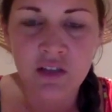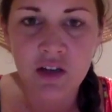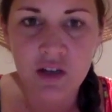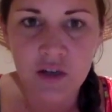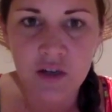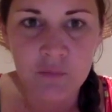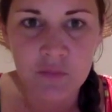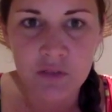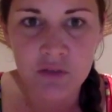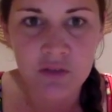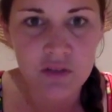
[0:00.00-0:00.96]

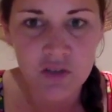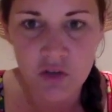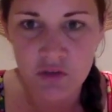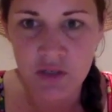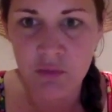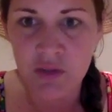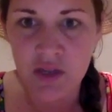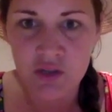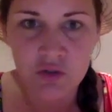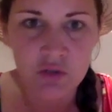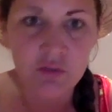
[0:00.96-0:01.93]
And you know, someone that
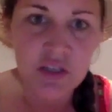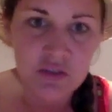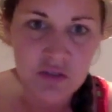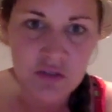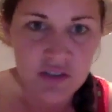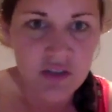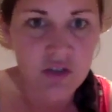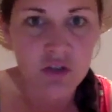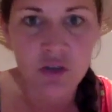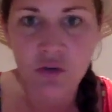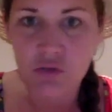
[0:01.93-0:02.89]
you can relate to that's
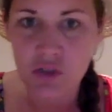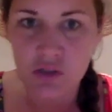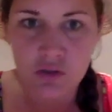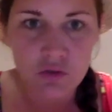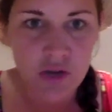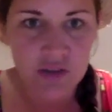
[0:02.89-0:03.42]
another coach, and you guys